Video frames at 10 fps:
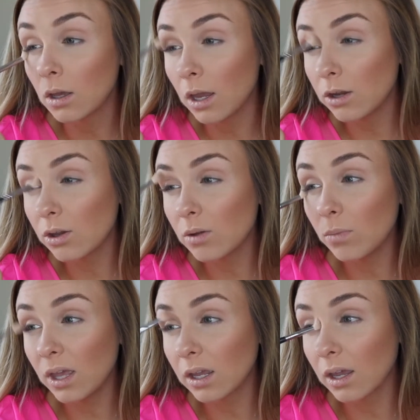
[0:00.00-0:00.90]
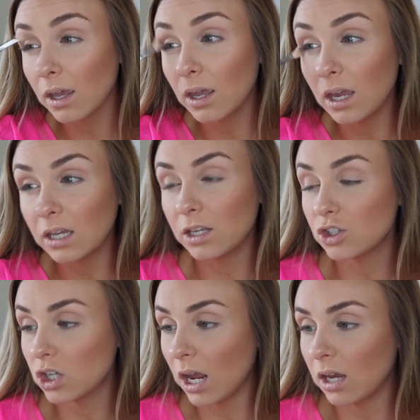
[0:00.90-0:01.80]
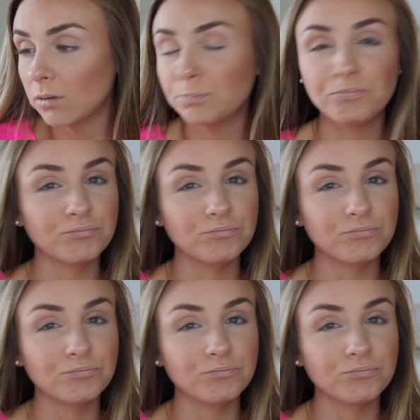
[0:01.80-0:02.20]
And you can pick any shade